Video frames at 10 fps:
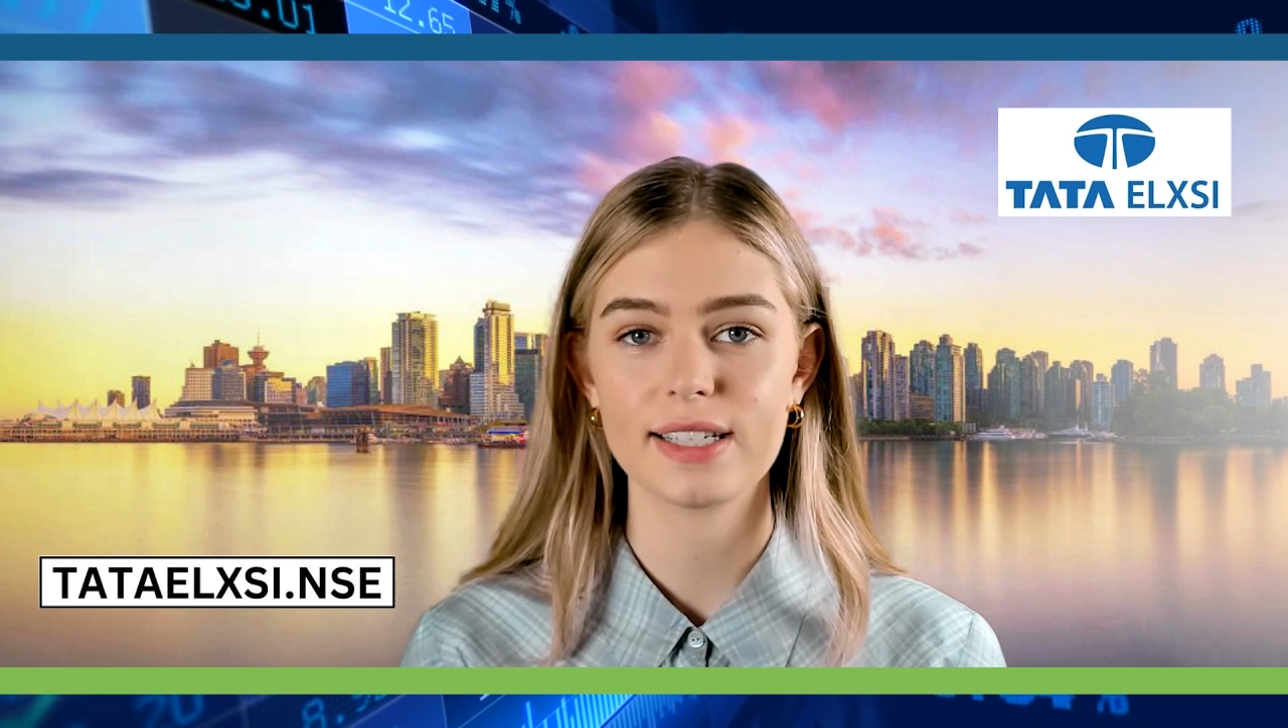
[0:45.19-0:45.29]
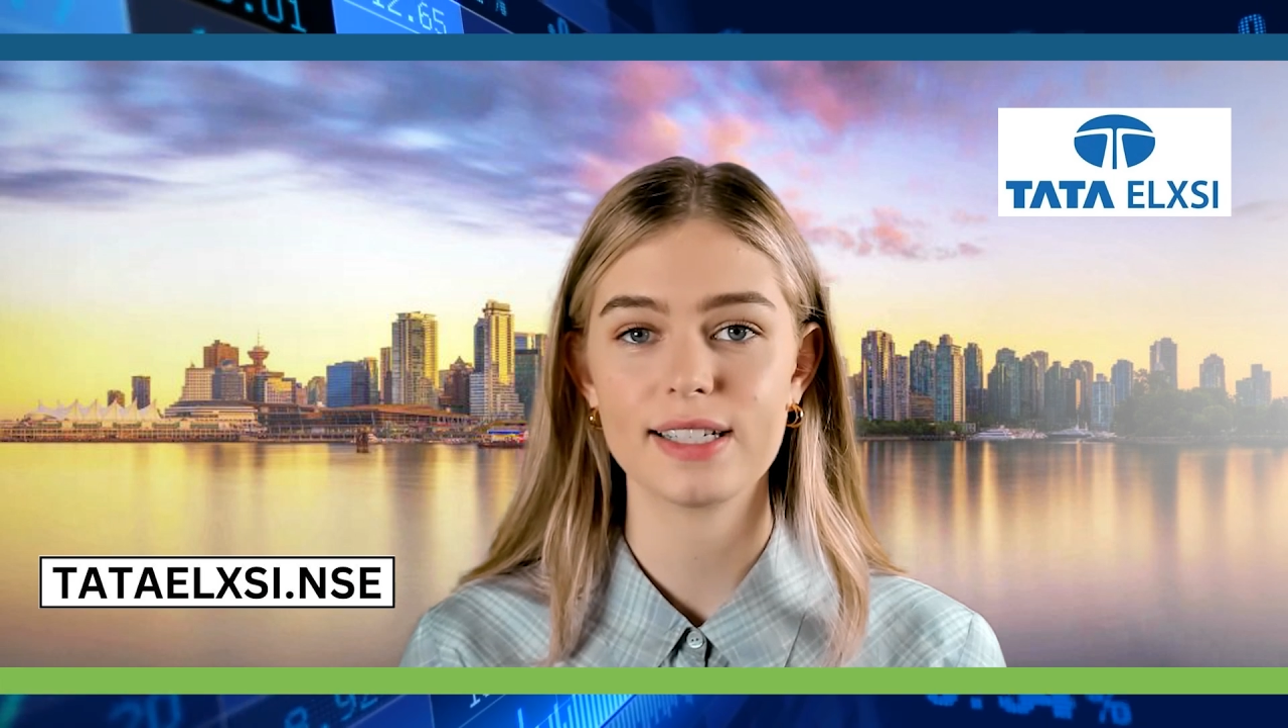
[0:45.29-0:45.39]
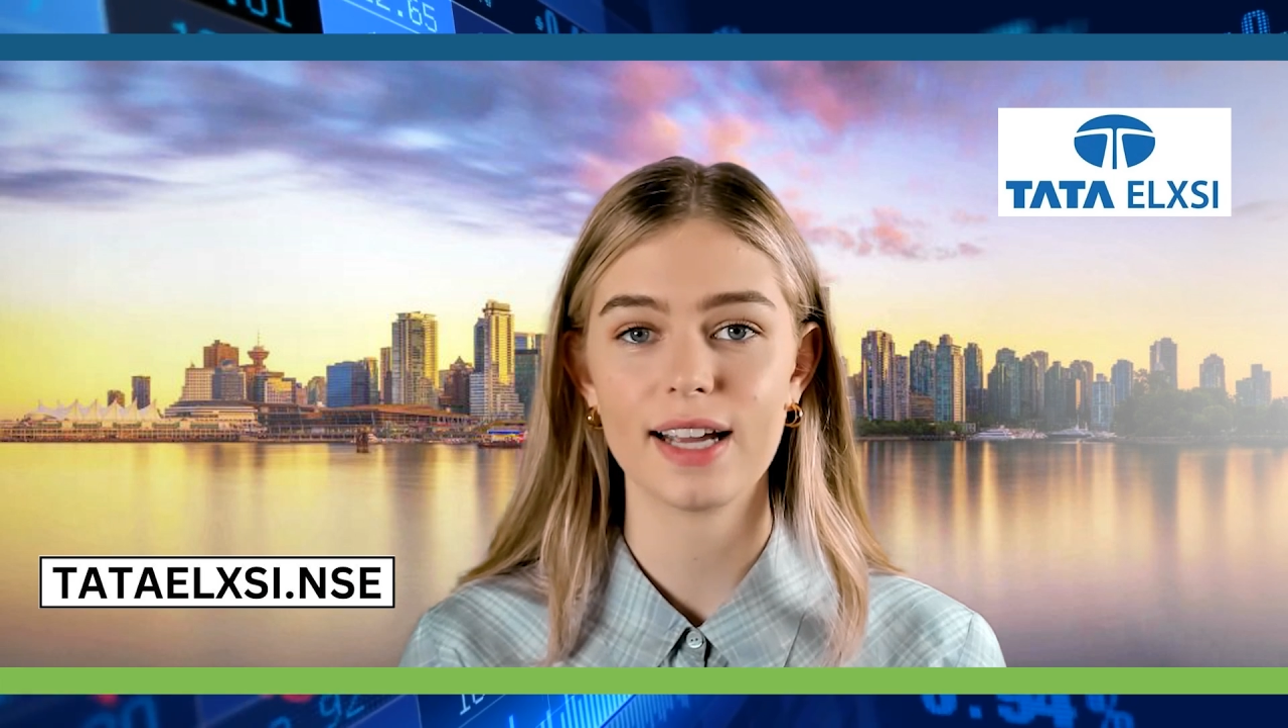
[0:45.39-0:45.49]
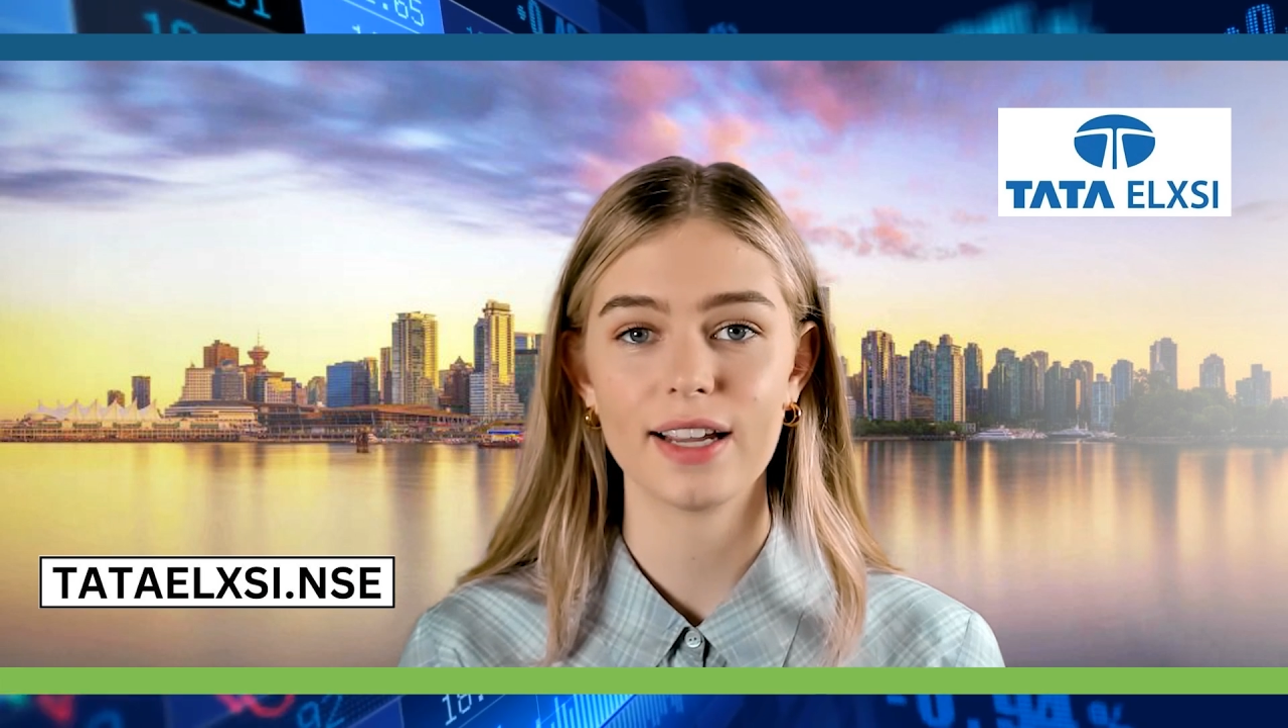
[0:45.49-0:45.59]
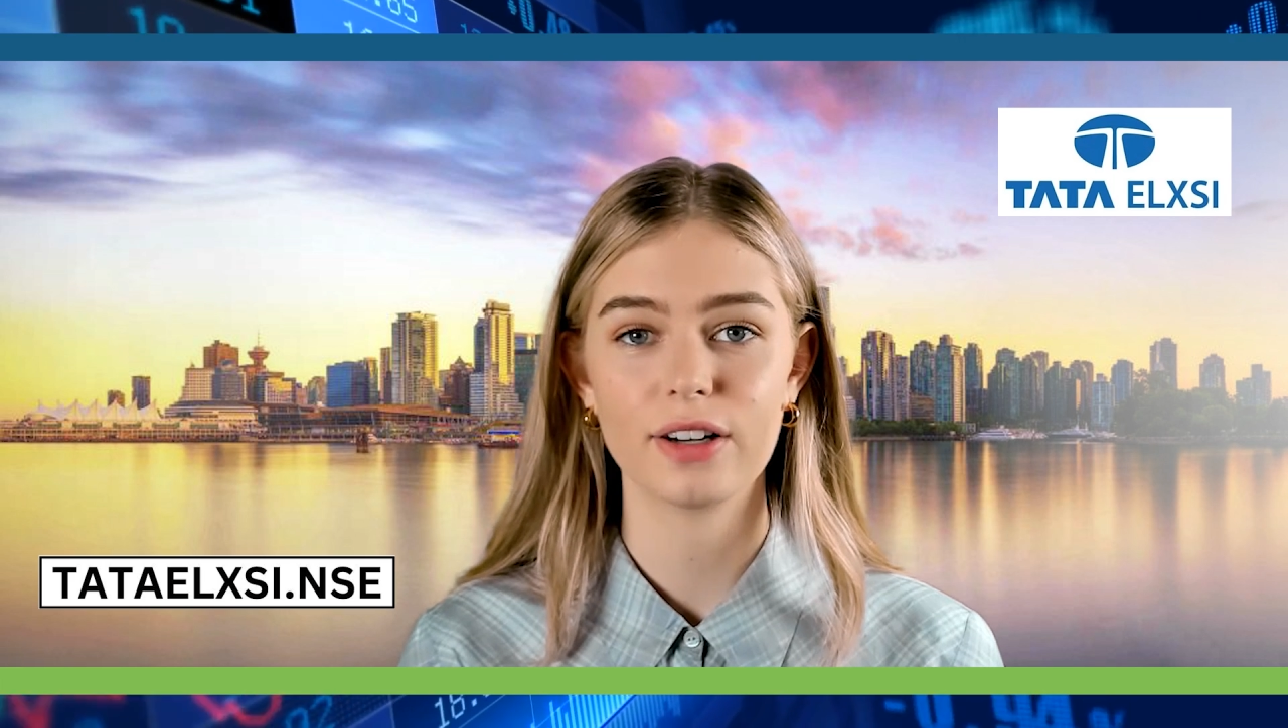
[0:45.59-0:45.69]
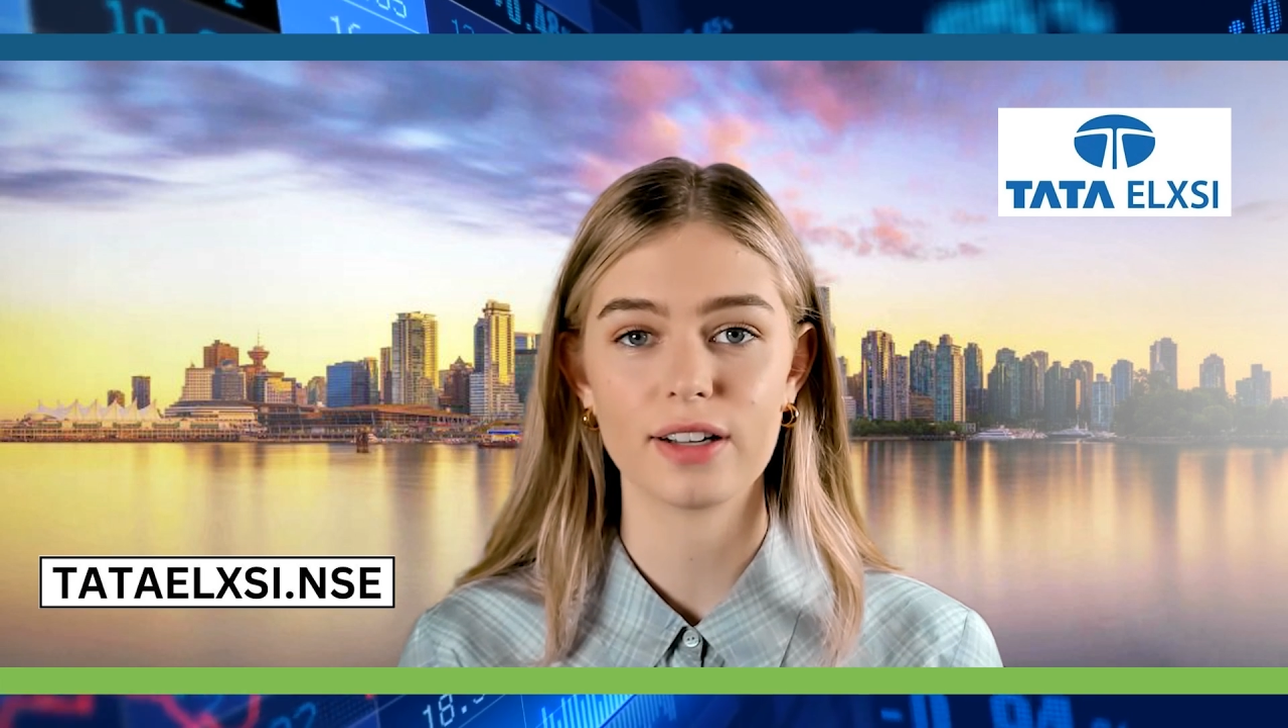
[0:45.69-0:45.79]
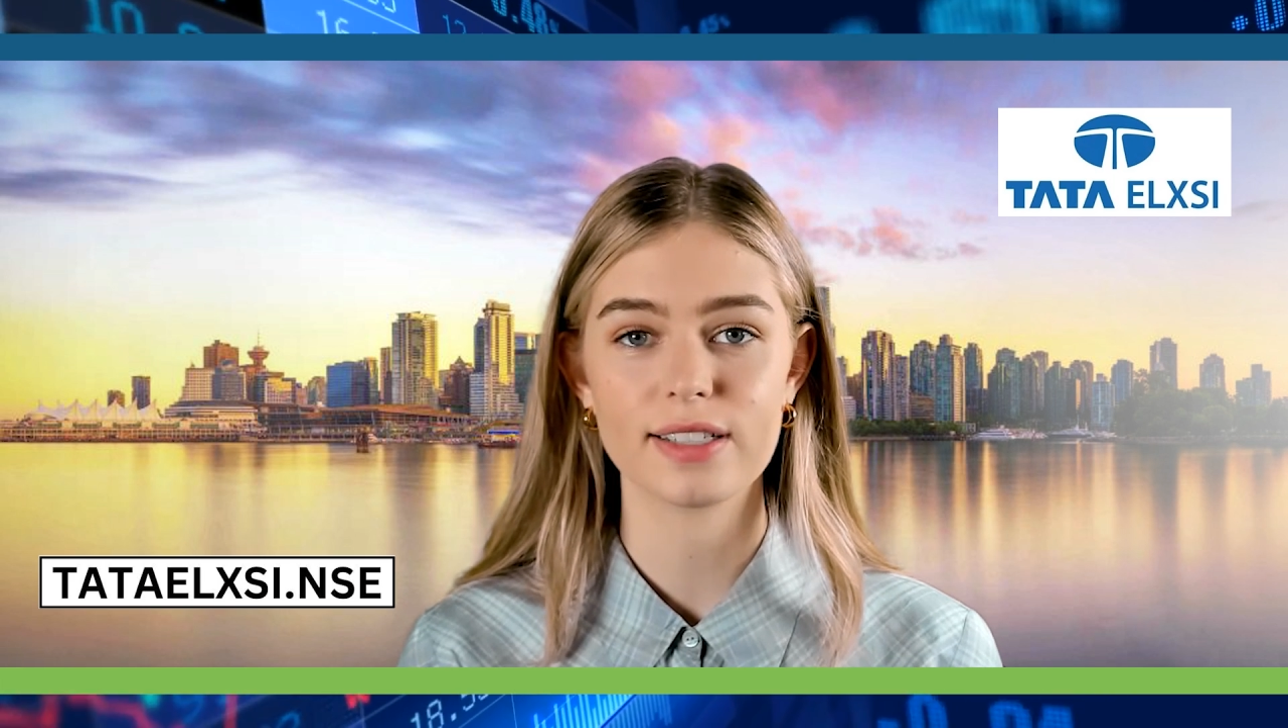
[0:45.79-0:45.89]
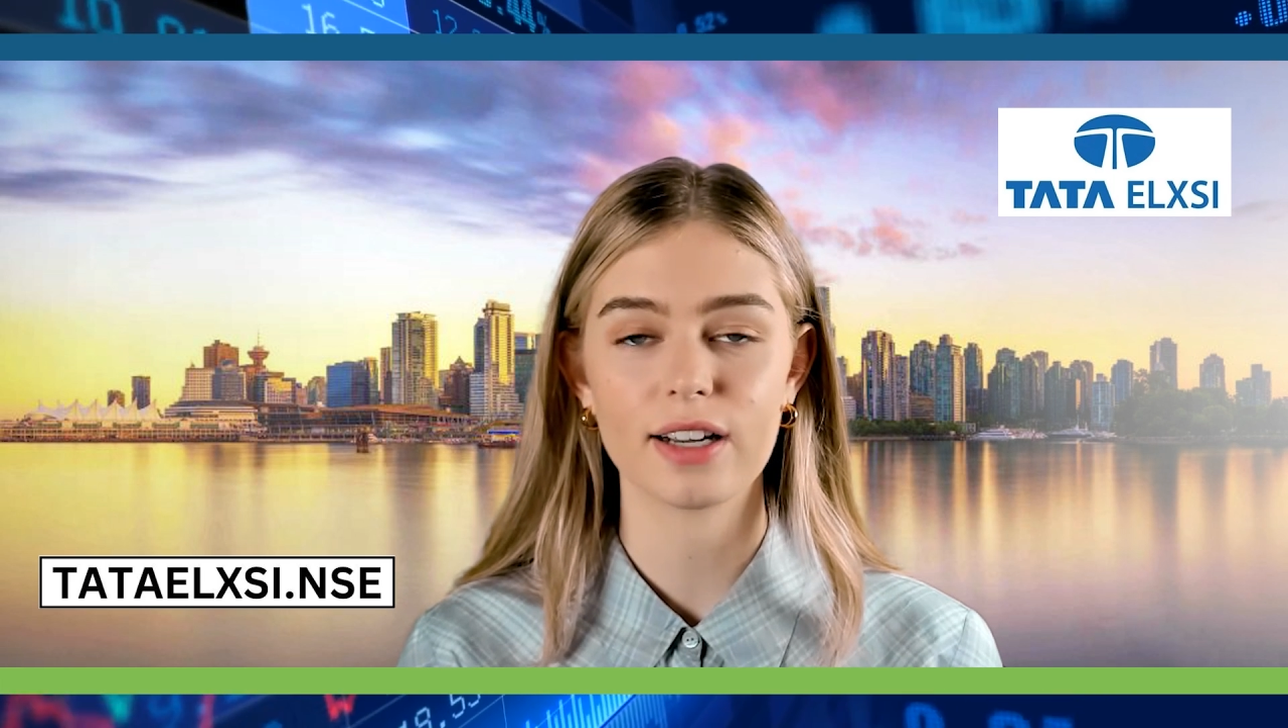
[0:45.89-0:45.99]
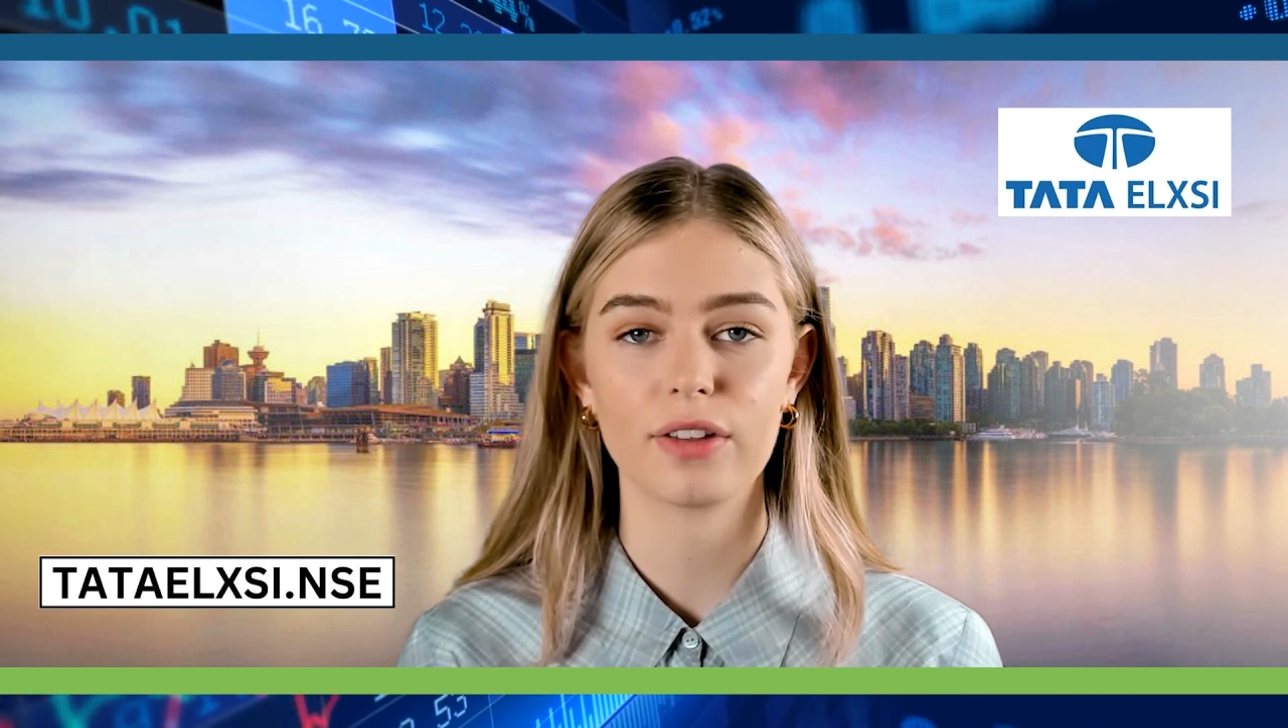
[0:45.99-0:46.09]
a diagnostic